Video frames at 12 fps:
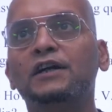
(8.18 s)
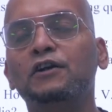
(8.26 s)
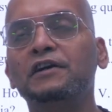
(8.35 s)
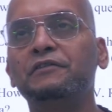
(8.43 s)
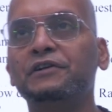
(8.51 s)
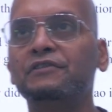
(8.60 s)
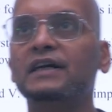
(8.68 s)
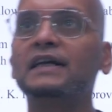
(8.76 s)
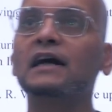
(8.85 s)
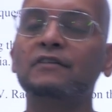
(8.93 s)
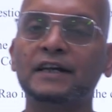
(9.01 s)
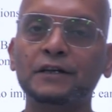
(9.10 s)
So hello
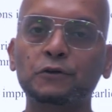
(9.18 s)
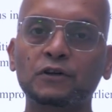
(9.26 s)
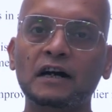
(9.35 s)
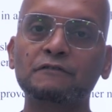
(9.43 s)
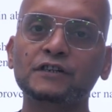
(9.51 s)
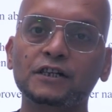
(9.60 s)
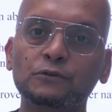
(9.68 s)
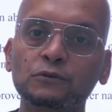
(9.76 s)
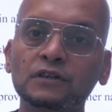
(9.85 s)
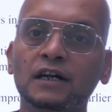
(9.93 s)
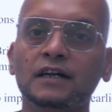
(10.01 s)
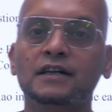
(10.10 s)
everyone, a very good
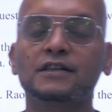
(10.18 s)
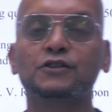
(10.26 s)
afternoon.